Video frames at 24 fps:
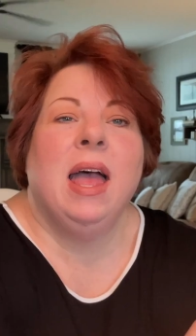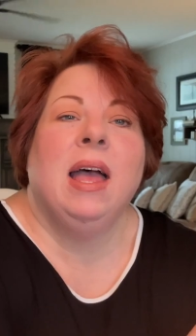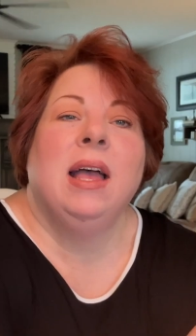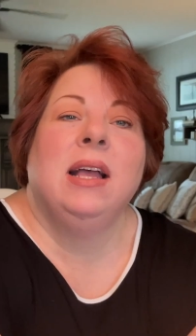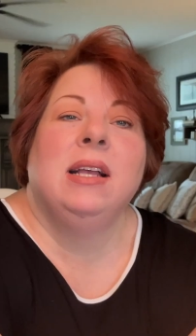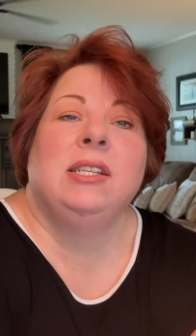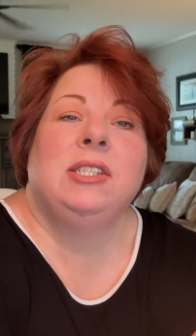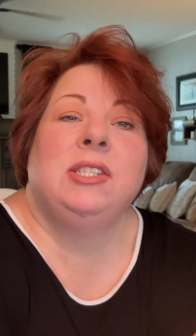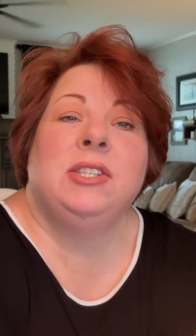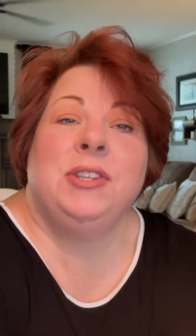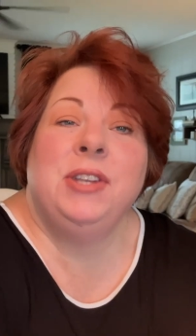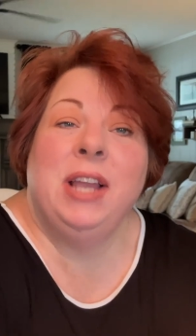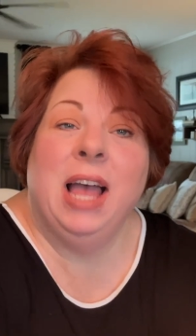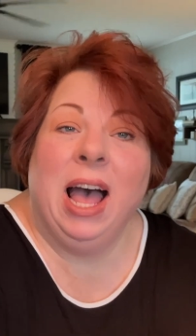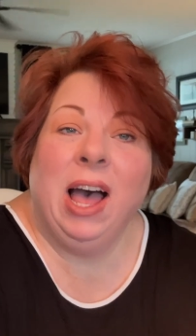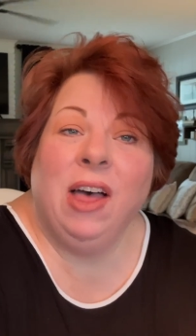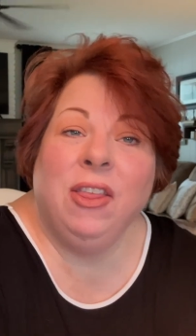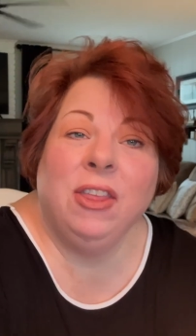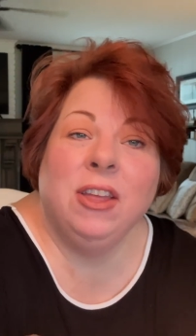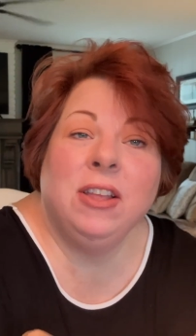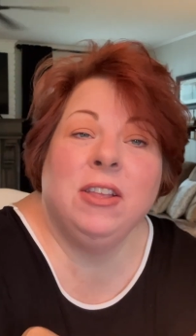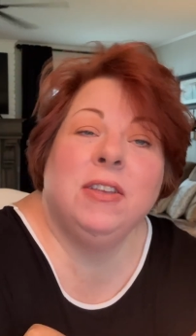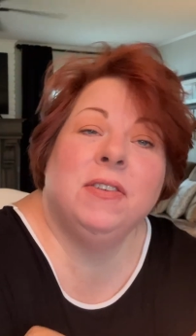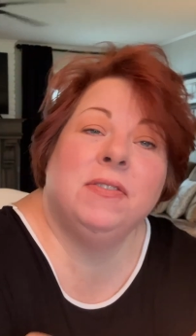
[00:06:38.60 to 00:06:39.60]
So
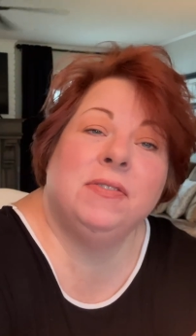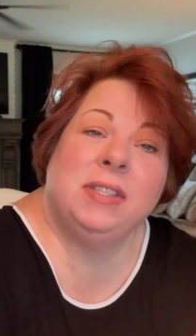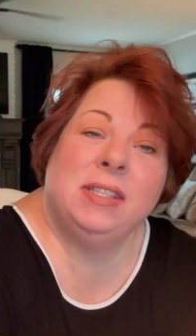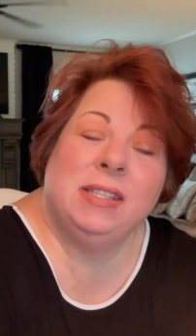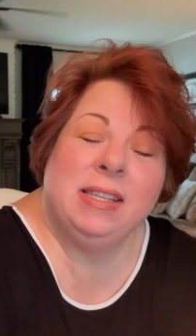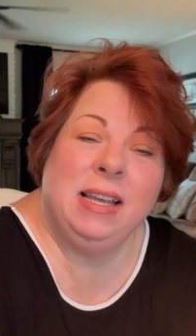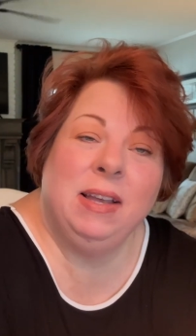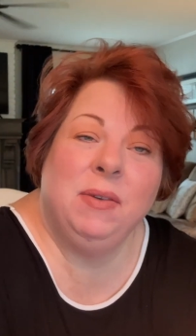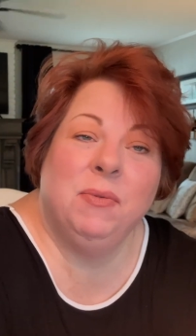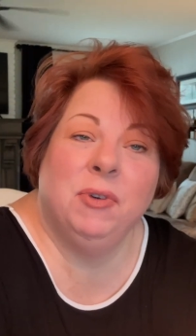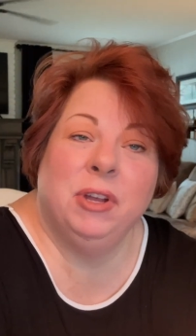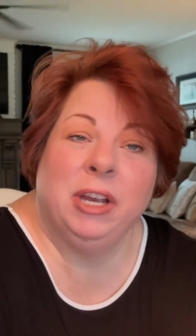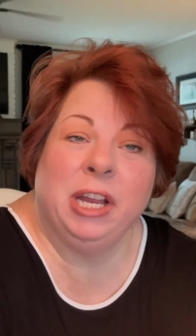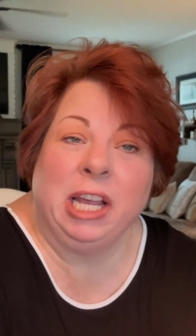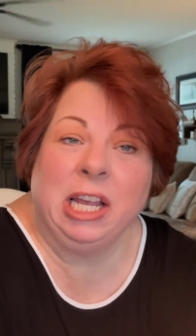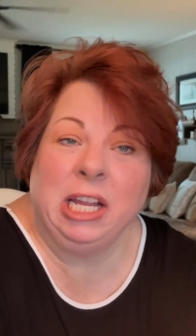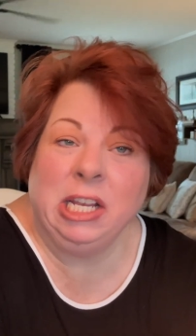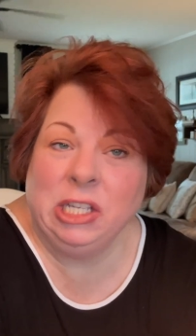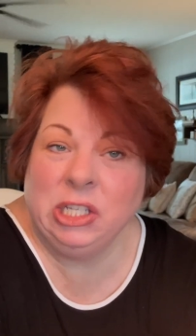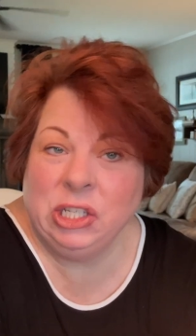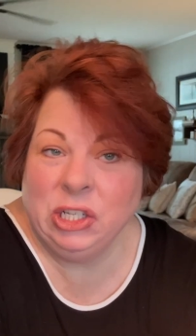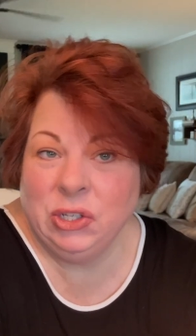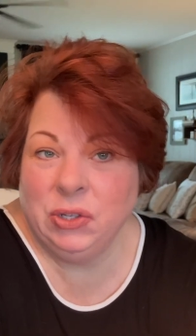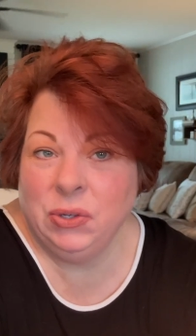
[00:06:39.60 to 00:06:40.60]
now that you've seen what it
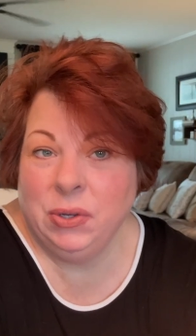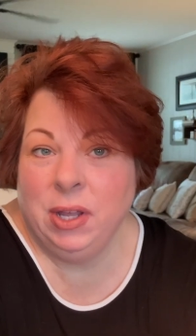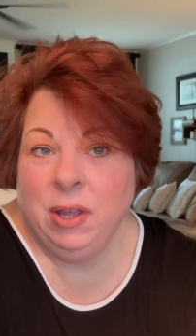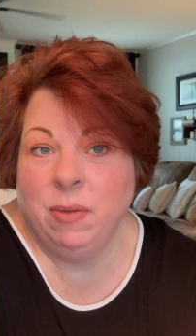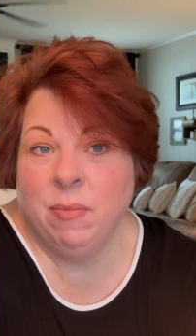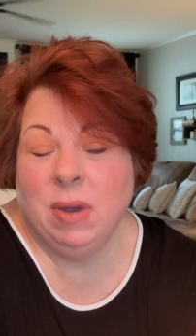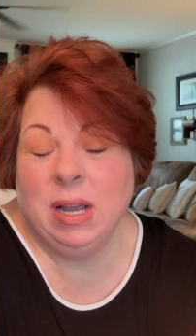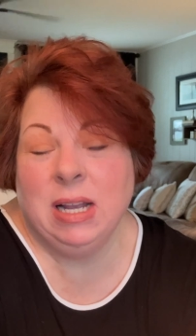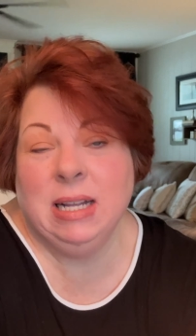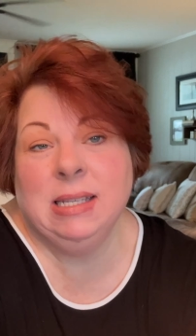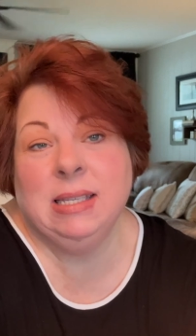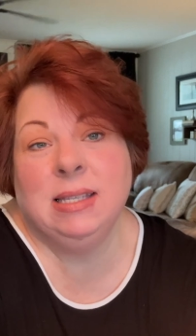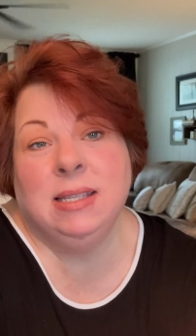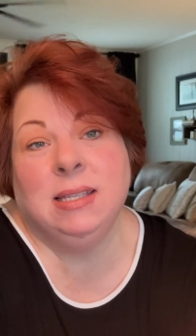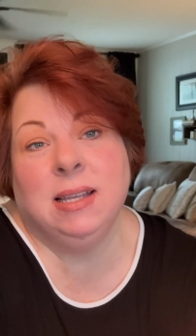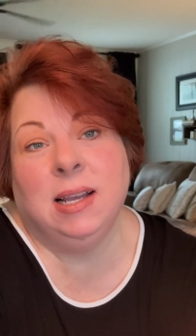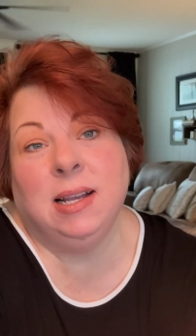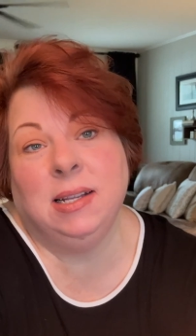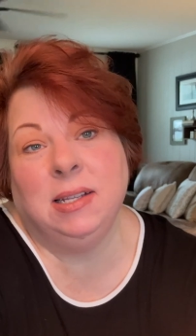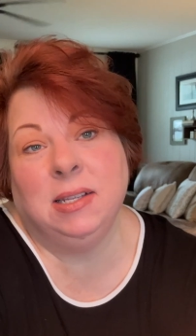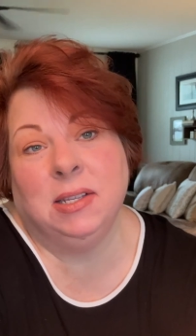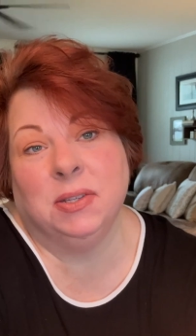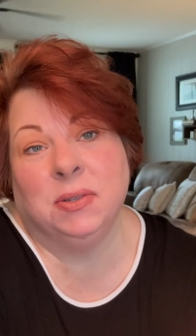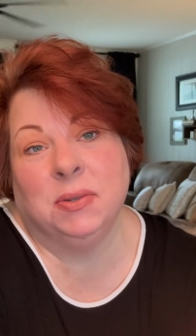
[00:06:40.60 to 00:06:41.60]
can do in my
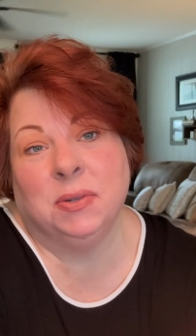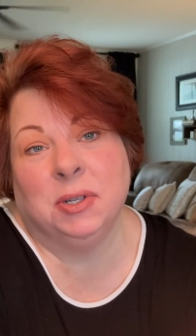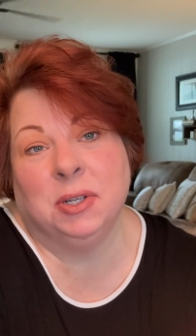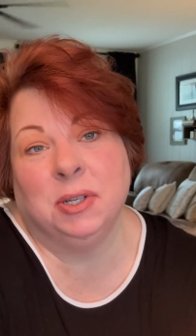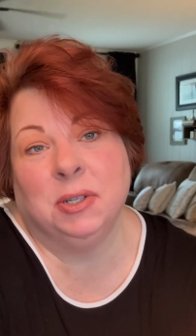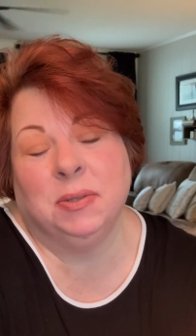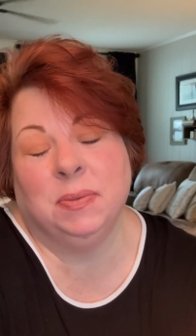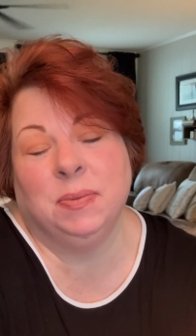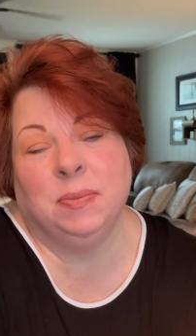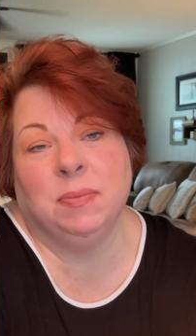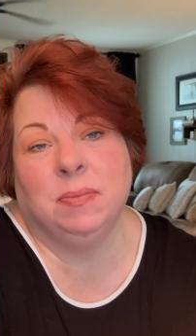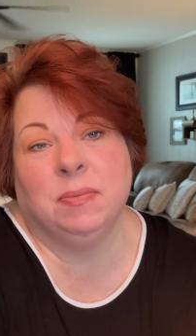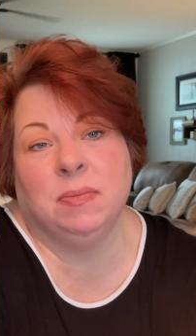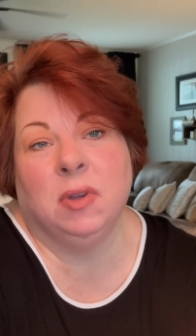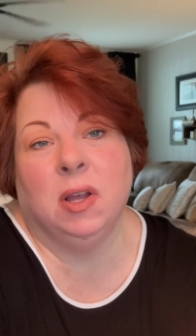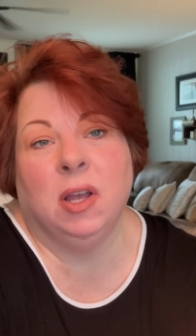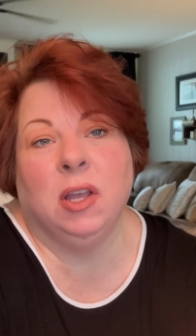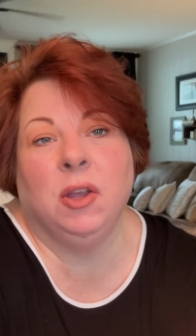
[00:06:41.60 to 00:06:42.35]
son's room,